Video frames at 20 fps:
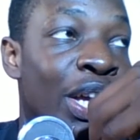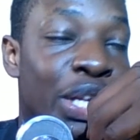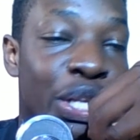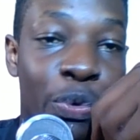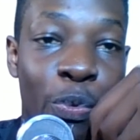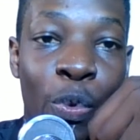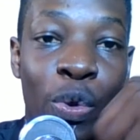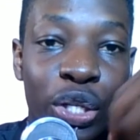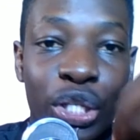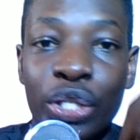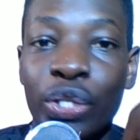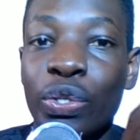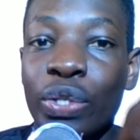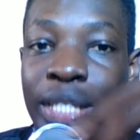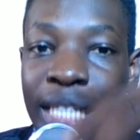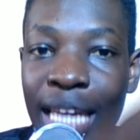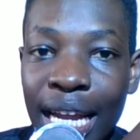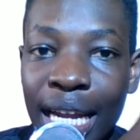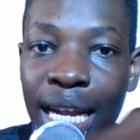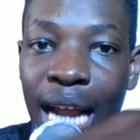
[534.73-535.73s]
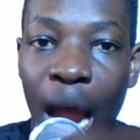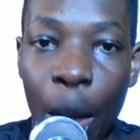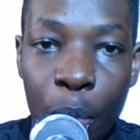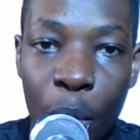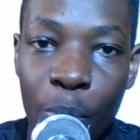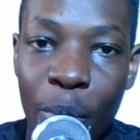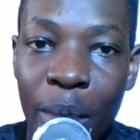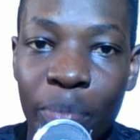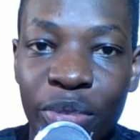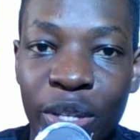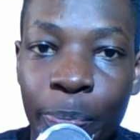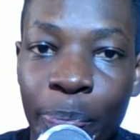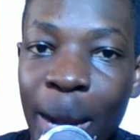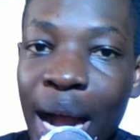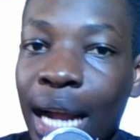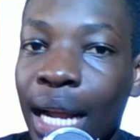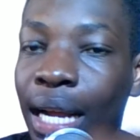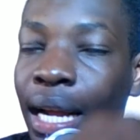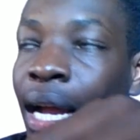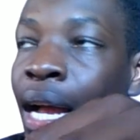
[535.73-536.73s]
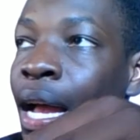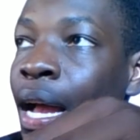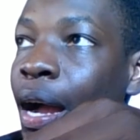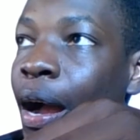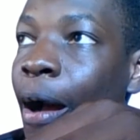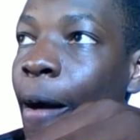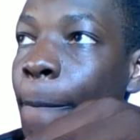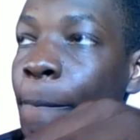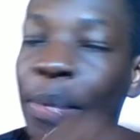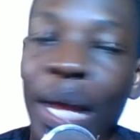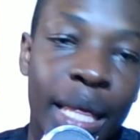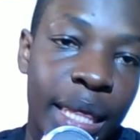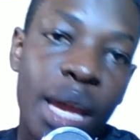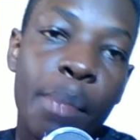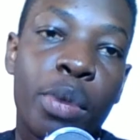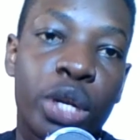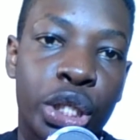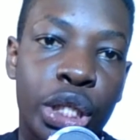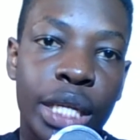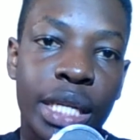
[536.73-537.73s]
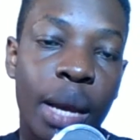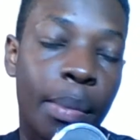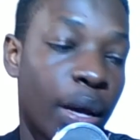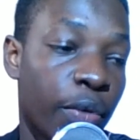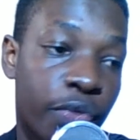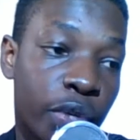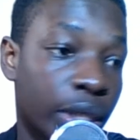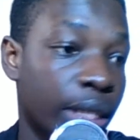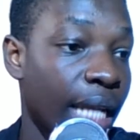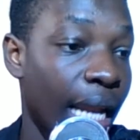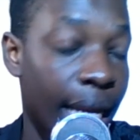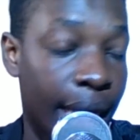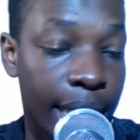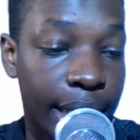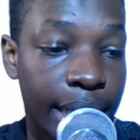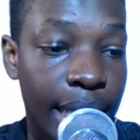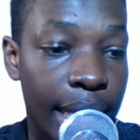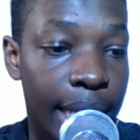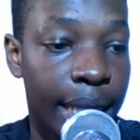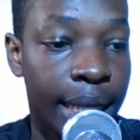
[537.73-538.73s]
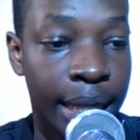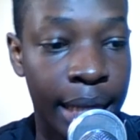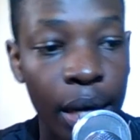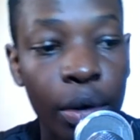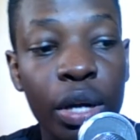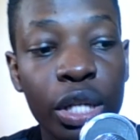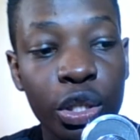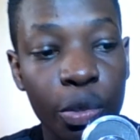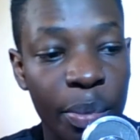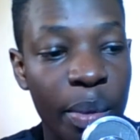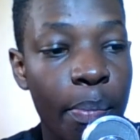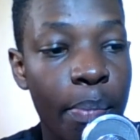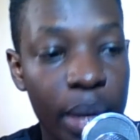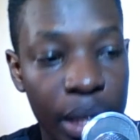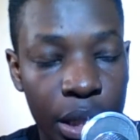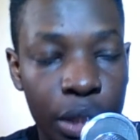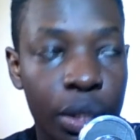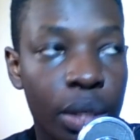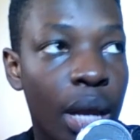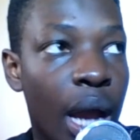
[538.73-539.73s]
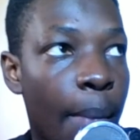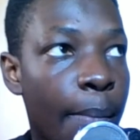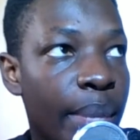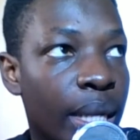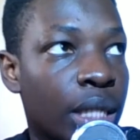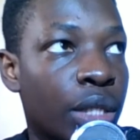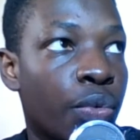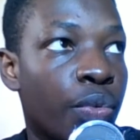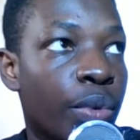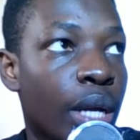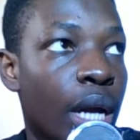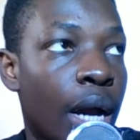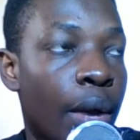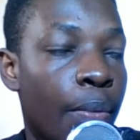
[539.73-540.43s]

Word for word: Would you take Aaron Ramsey back um, at the Emirates Stadium? And of course, like I said, there are going to be mis uh, mixed re uh,